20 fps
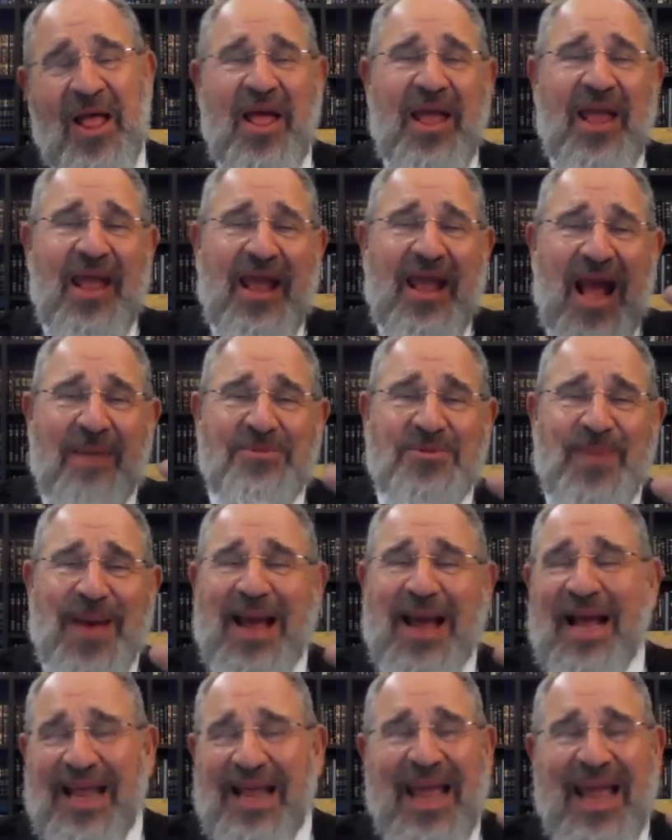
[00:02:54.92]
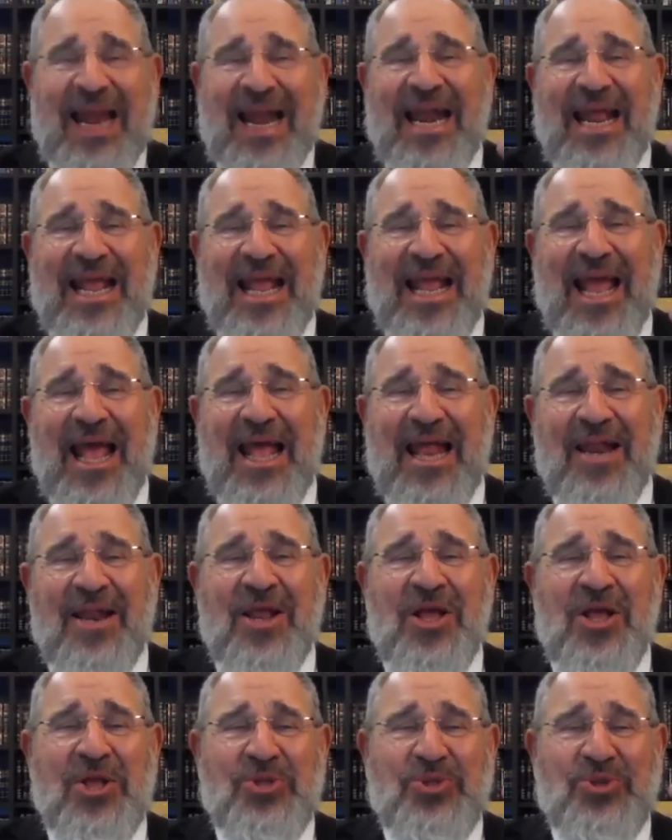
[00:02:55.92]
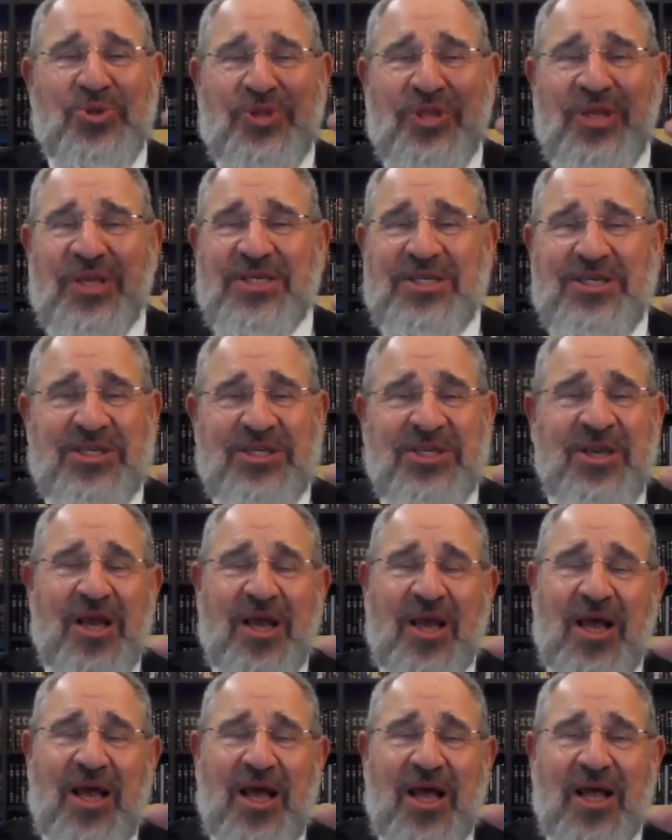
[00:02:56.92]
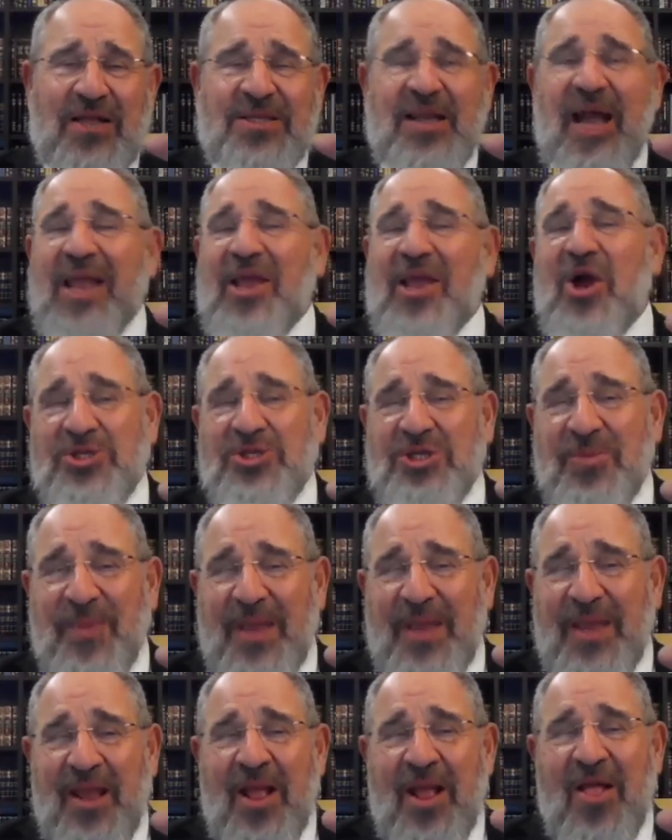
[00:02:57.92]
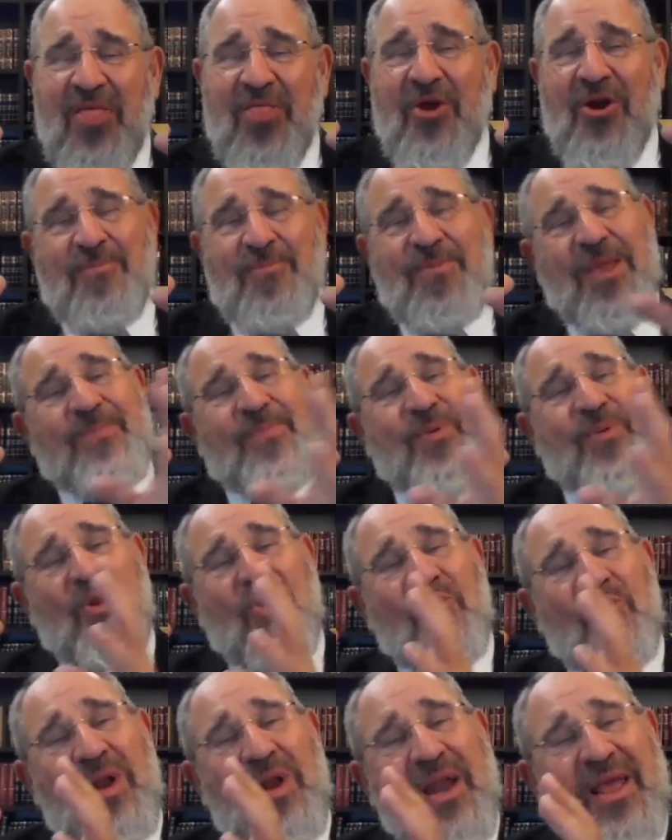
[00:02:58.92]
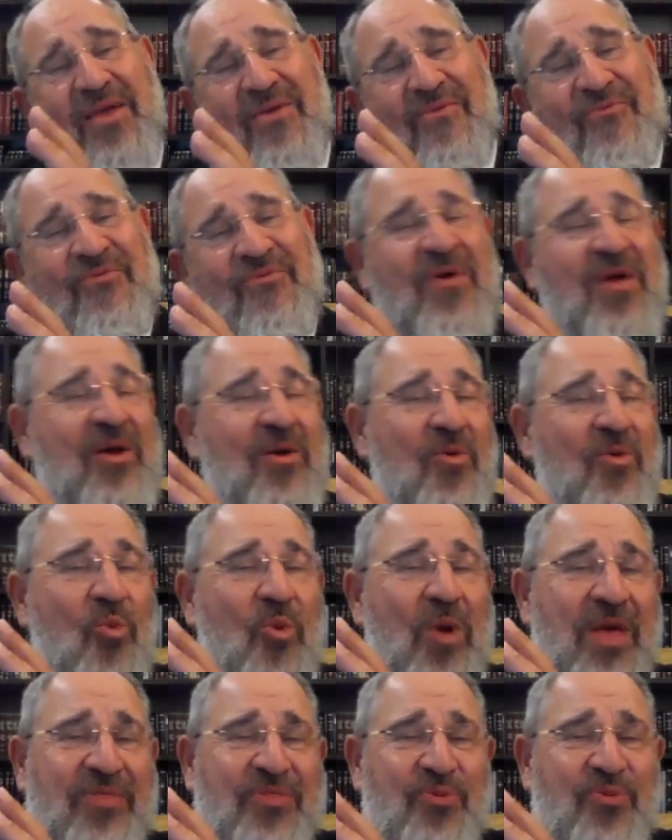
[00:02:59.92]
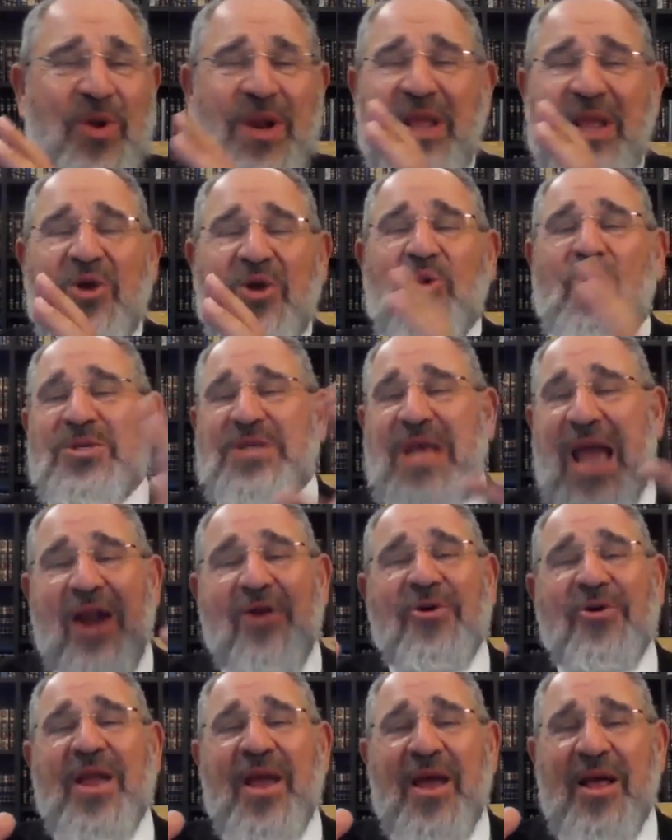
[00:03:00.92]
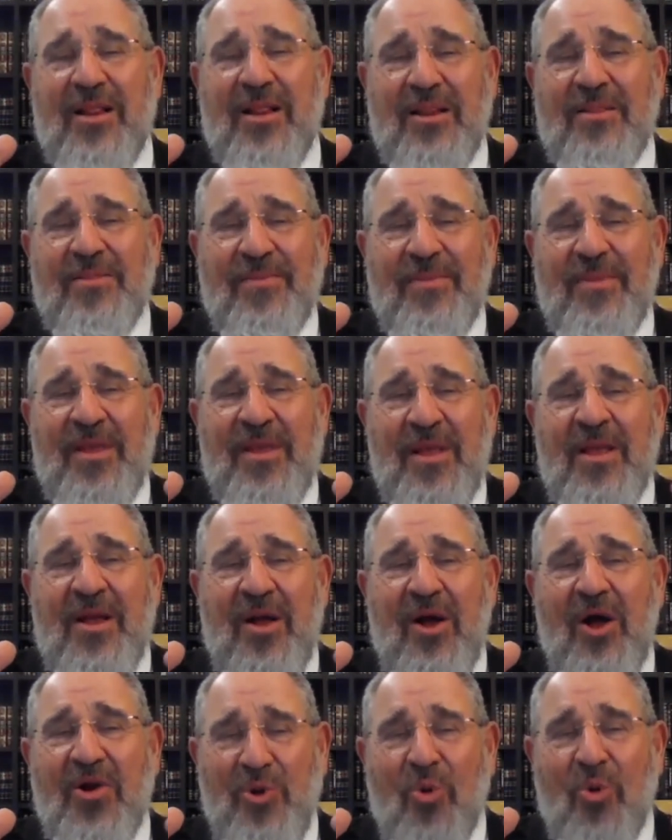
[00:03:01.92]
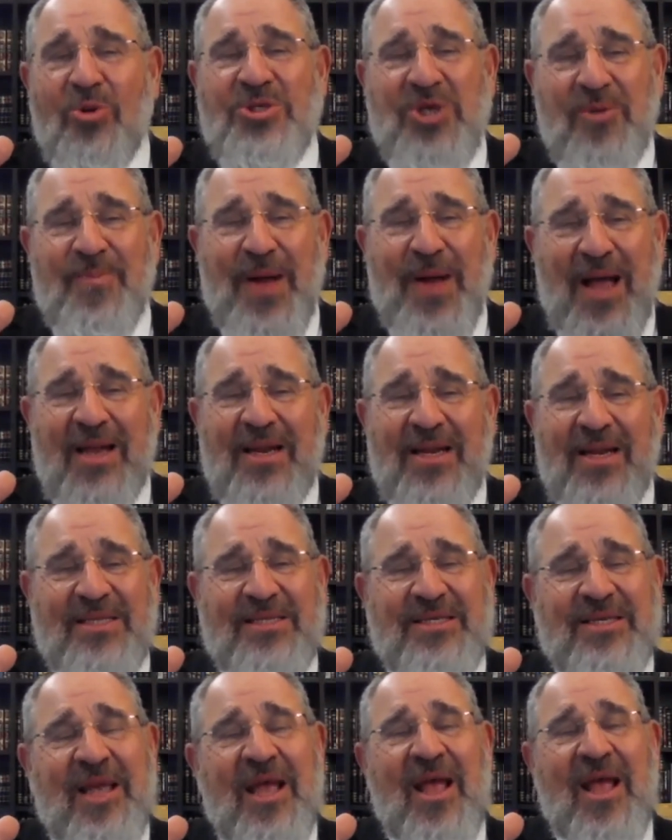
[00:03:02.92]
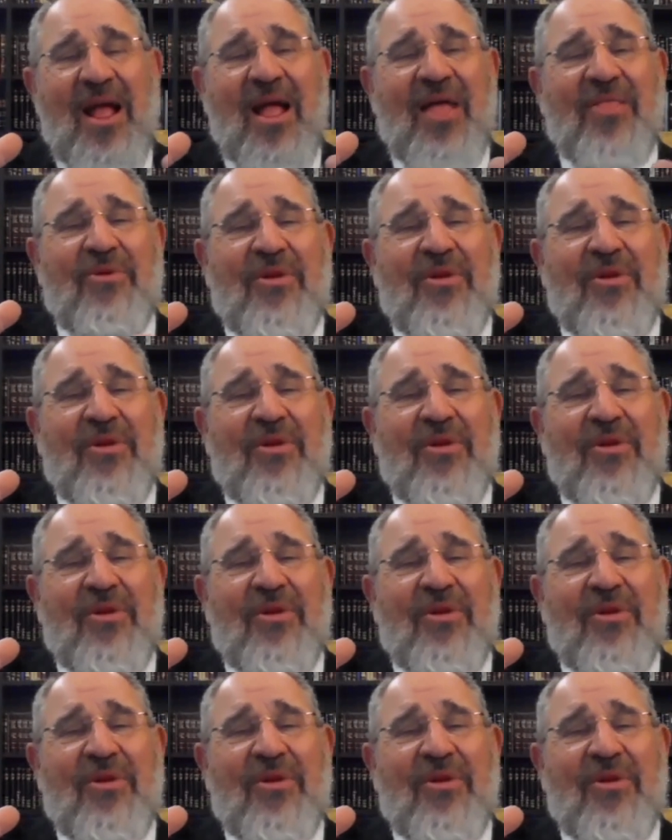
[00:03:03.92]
he comes back again and again to this dichotomy. There are people who live with what he calls hergel, on autopilot, and